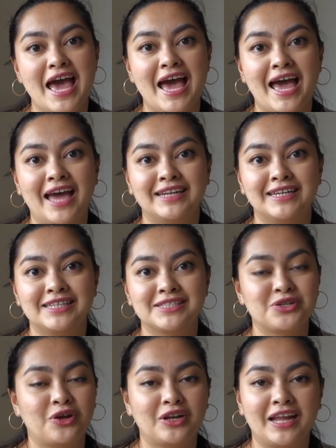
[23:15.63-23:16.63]
And
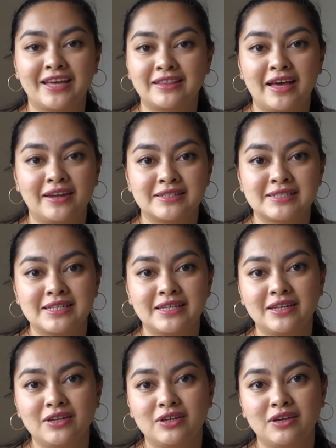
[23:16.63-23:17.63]
it's not like that in
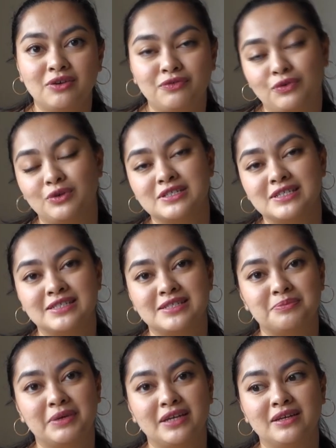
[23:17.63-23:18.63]
Sydney. Of course, it's
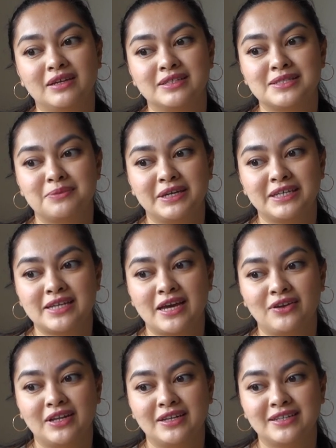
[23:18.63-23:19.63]
a big
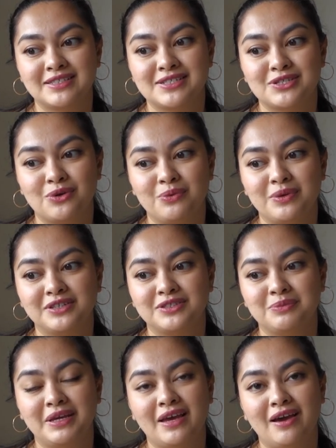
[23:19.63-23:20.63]
town, and it's so weird
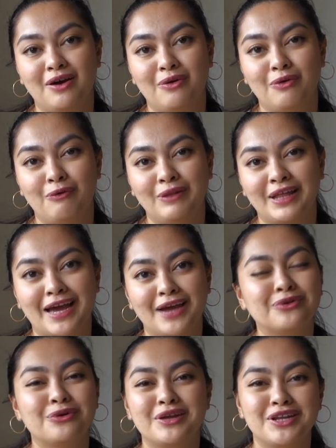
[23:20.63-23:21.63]
to me how, like, I
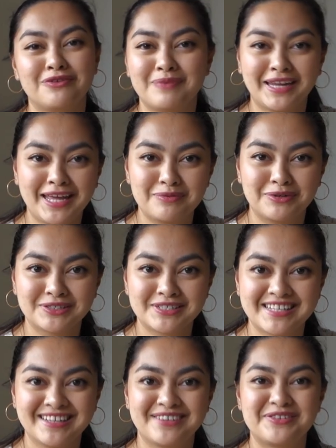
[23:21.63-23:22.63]
don't know any of my
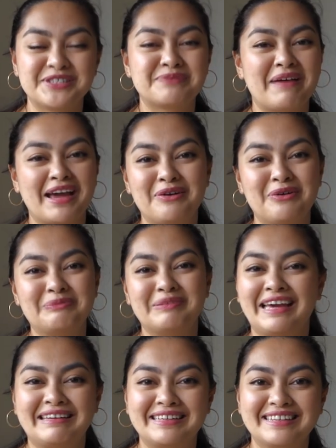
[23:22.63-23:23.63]
neighbors. Whereas back home,
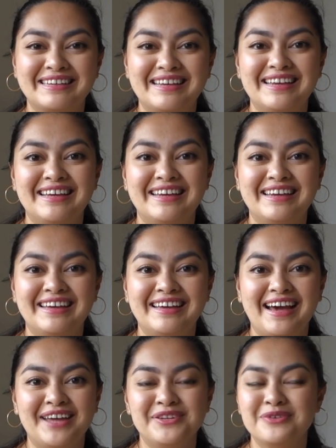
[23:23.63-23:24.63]
like,
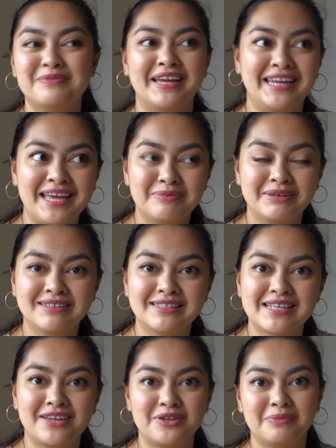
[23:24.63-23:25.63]
I knew my
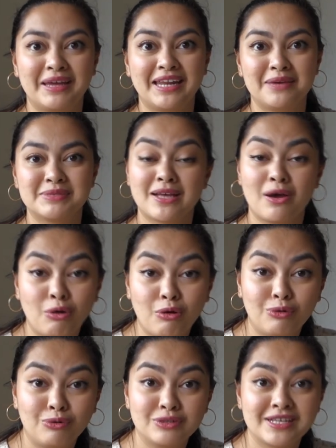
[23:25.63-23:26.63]
neighbors, I knew my neighbors'
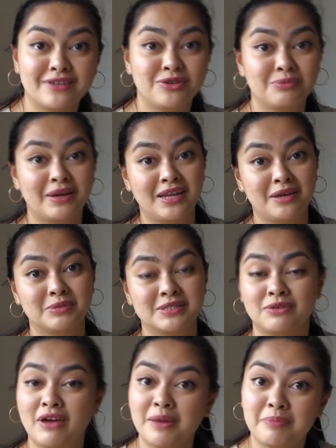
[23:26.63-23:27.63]
uncles, I knew my
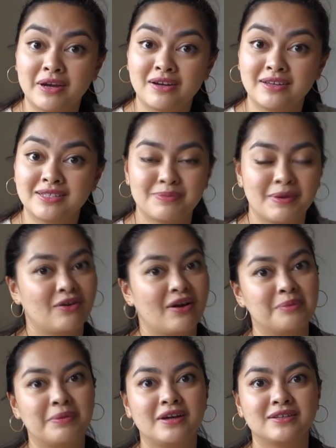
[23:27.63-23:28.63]
neighbors' grandparents, my
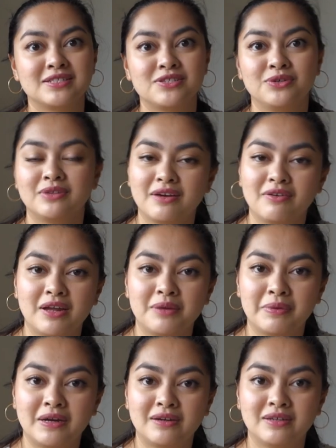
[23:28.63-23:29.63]
grandparents knew their
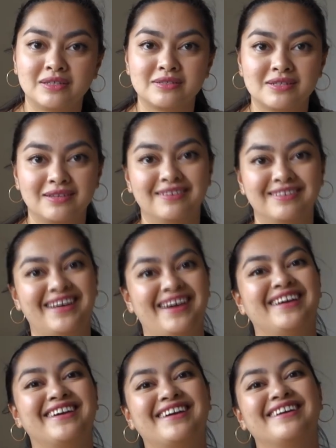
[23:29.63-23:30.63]
grandparents.
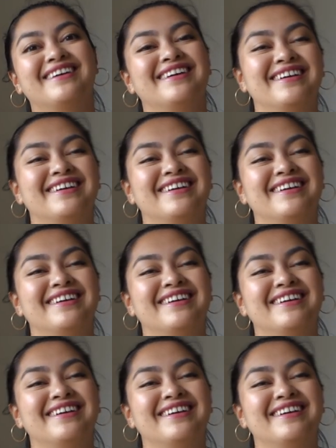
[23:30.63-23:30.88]
Like,